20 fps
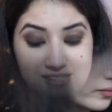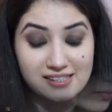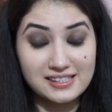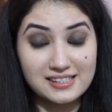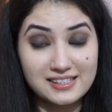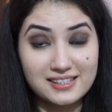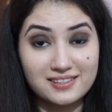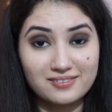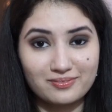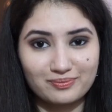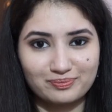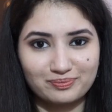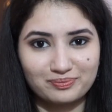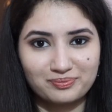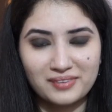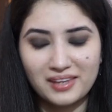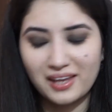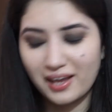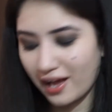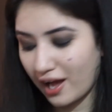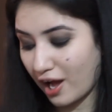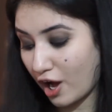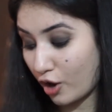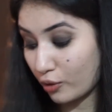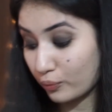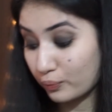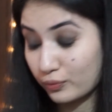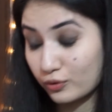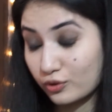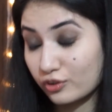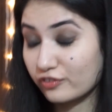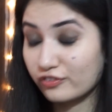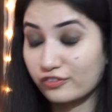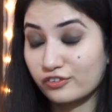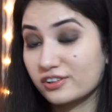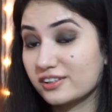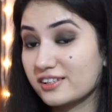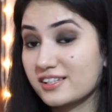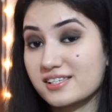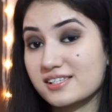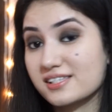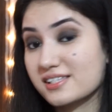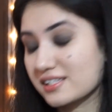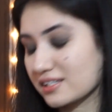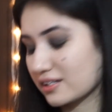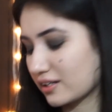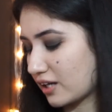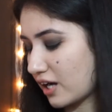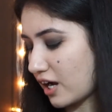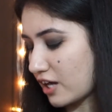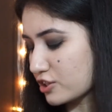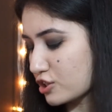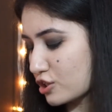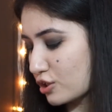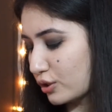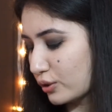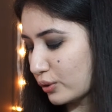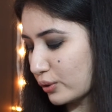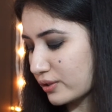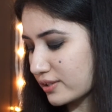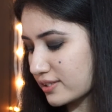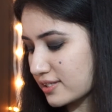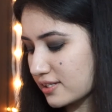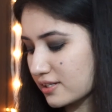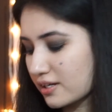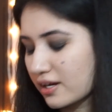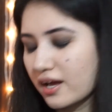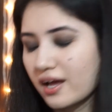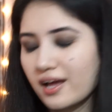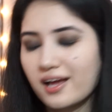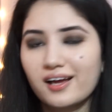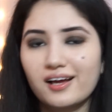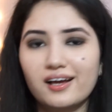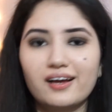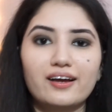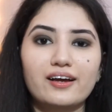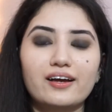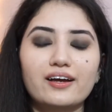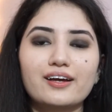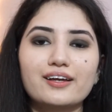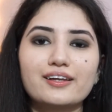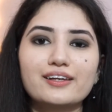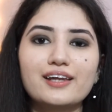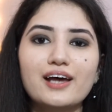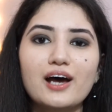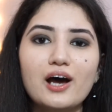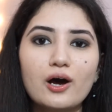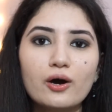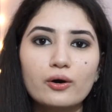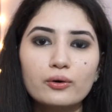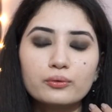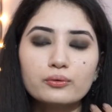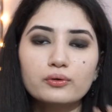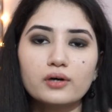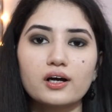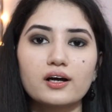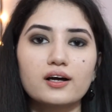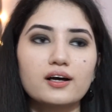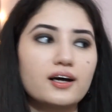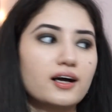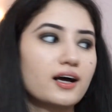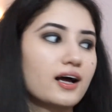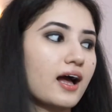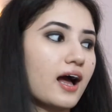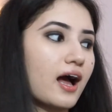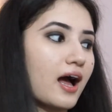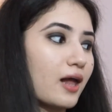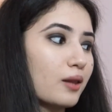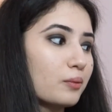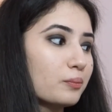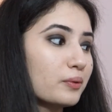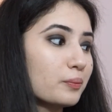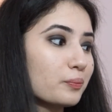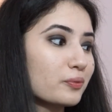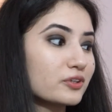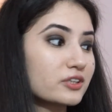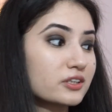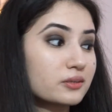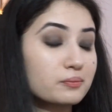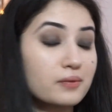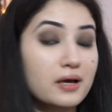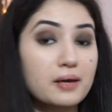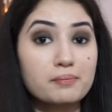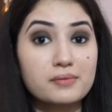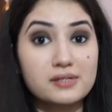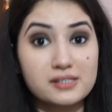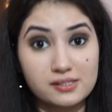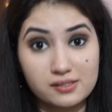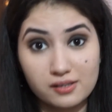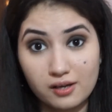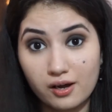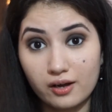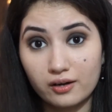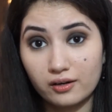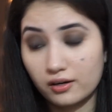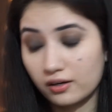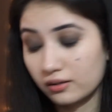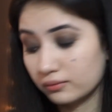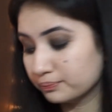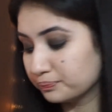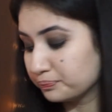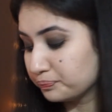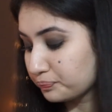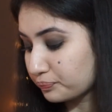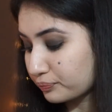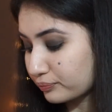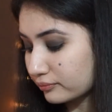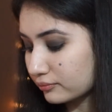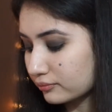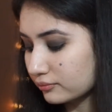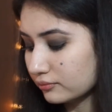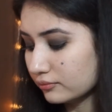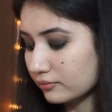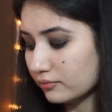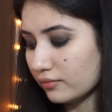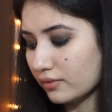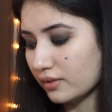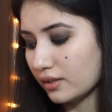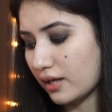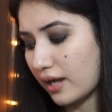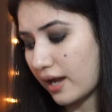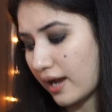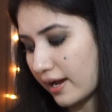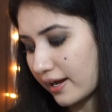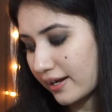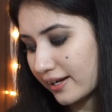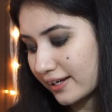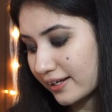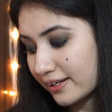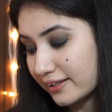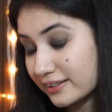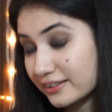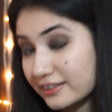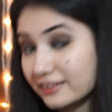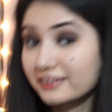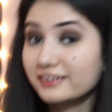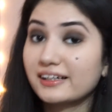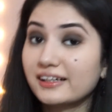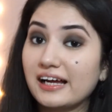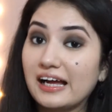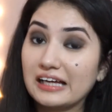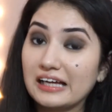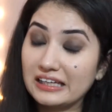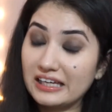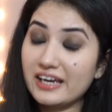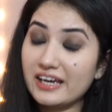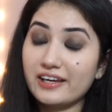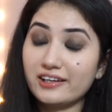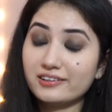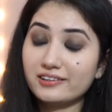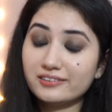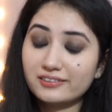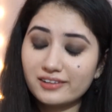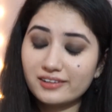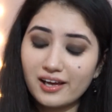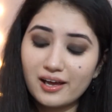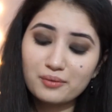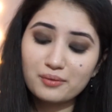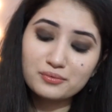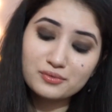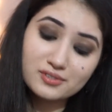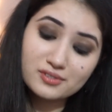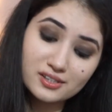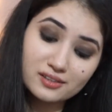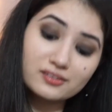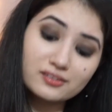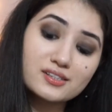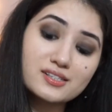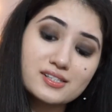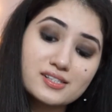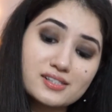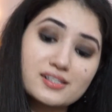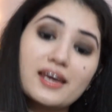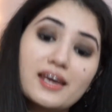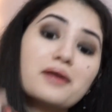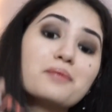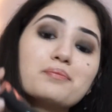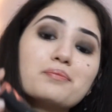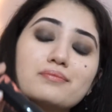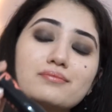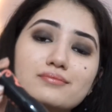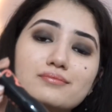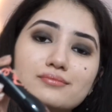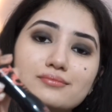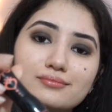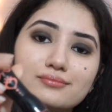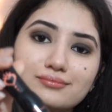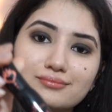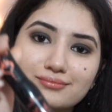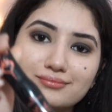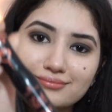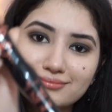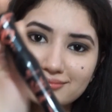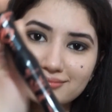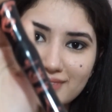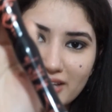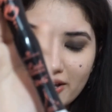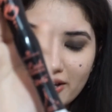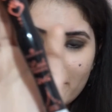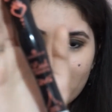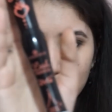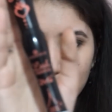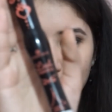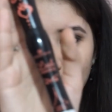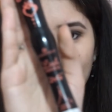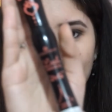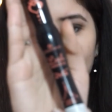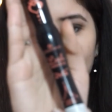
See how beautiful this kajal looks. Now I'll be putting my mascara, and again I'm using the same, my